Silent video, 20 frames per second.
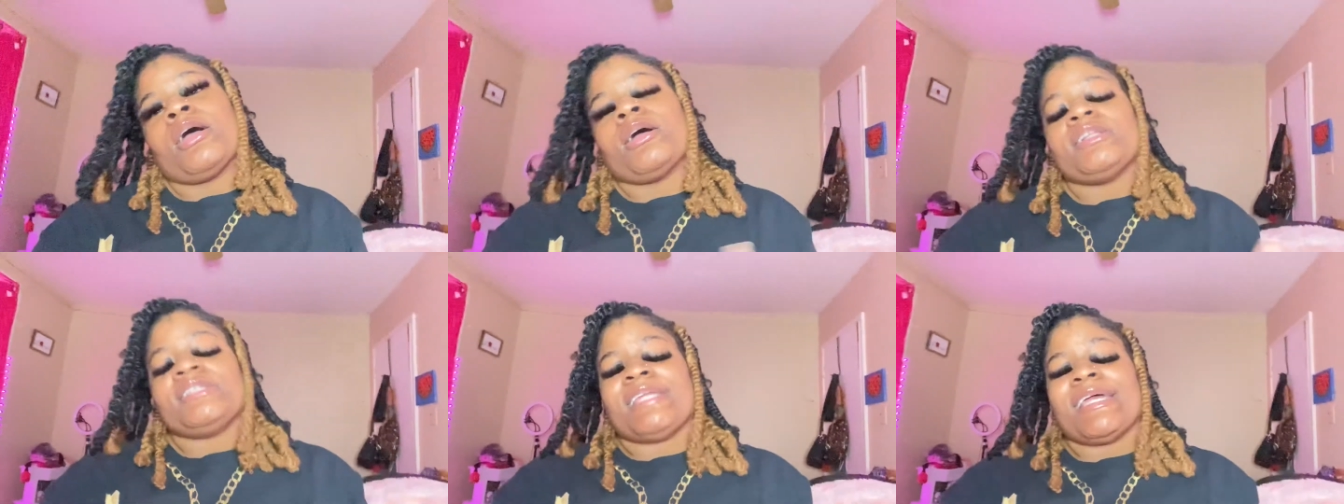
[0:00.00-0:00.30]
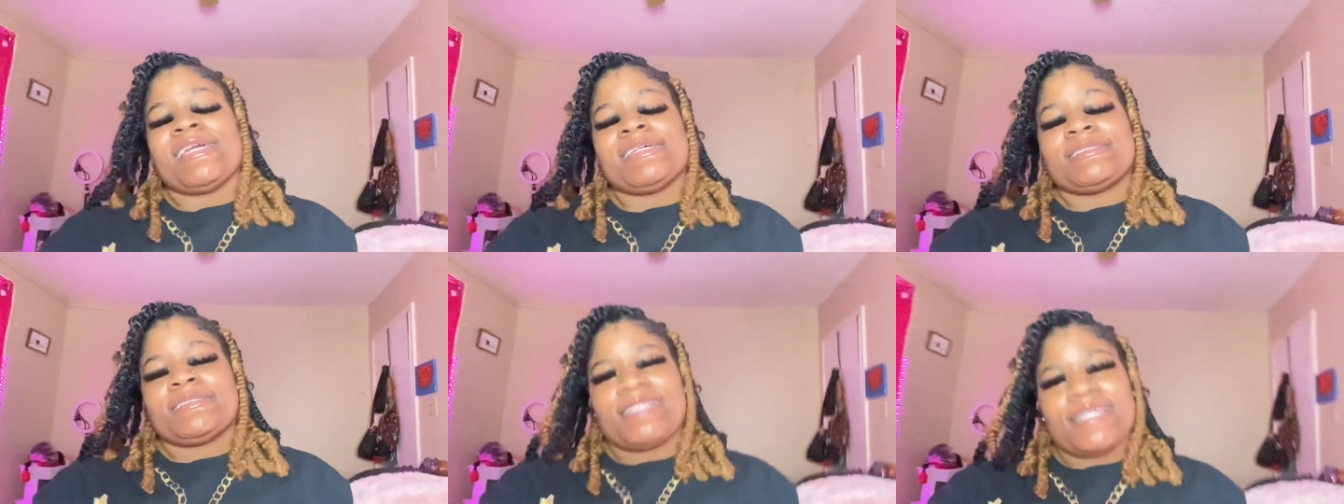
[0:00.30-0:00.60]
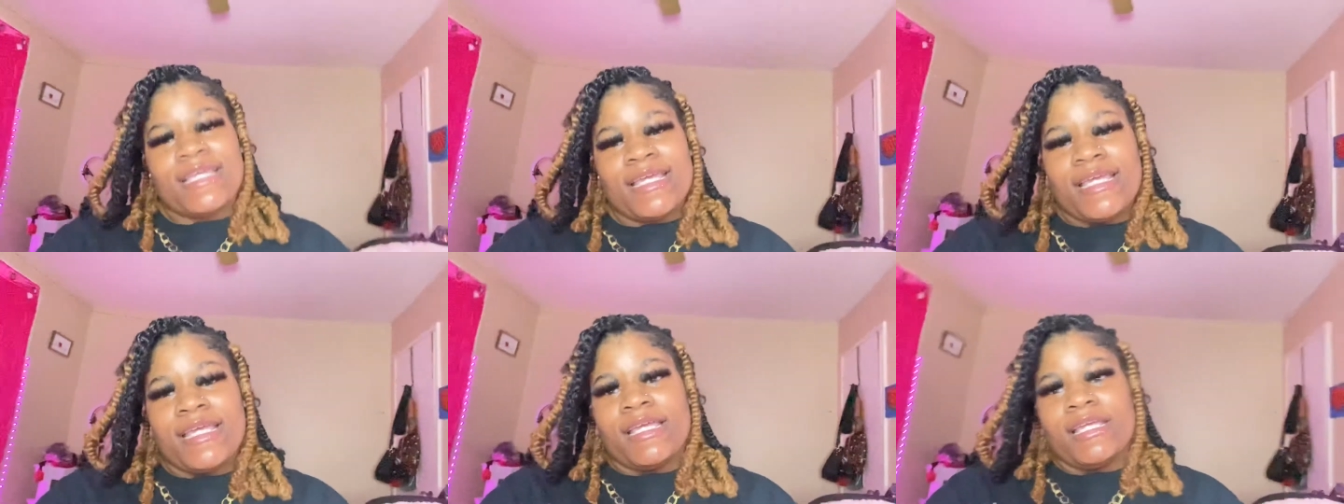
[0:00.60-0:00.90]
They
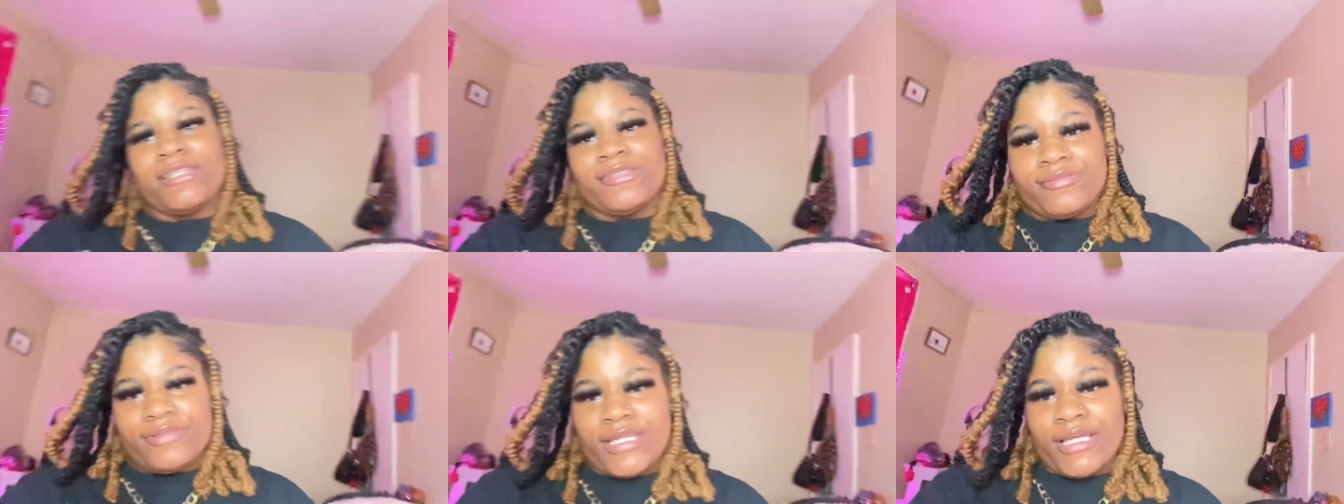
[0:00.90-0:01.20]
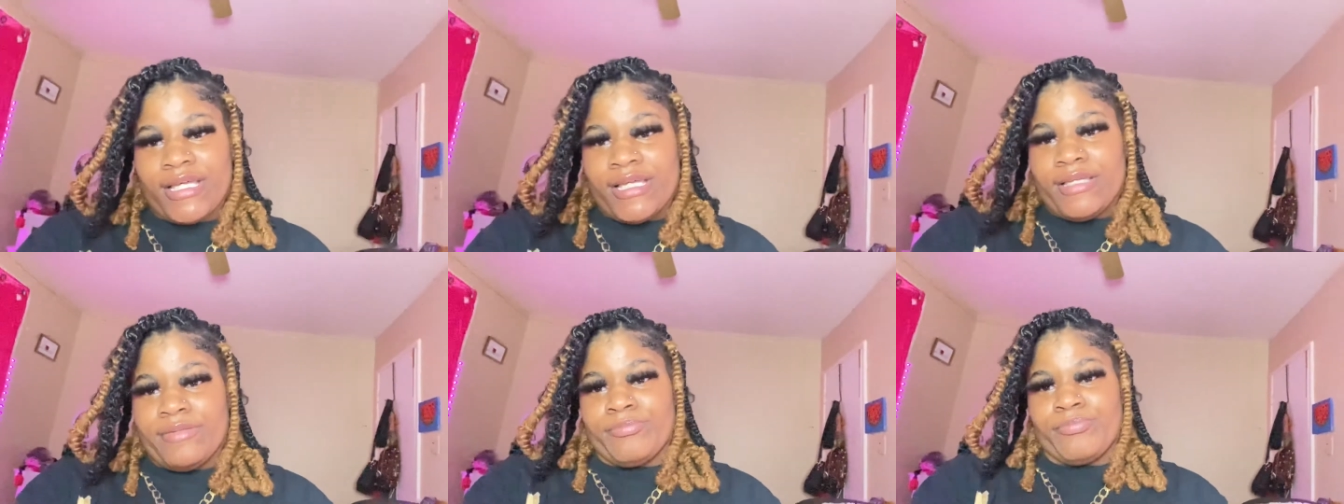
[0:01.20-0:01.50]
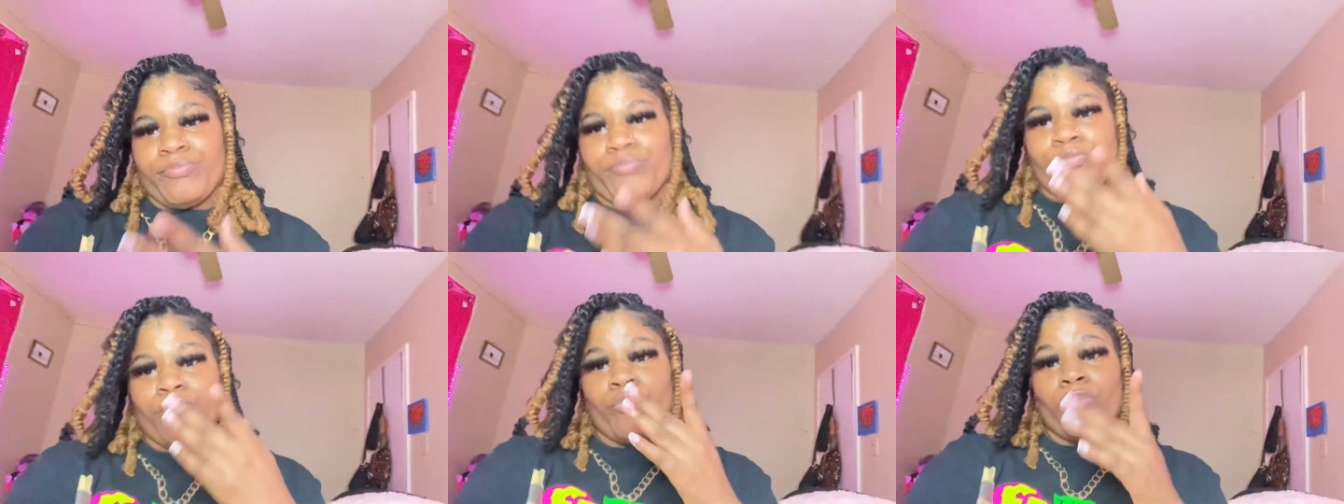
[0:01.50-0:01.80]
said that
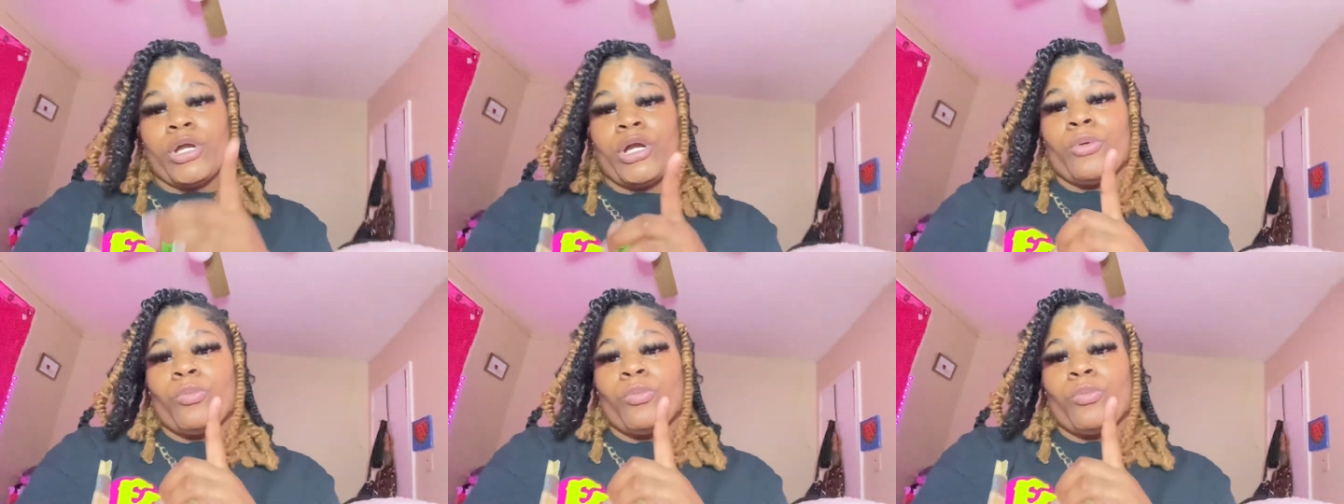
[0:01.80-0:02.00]
well,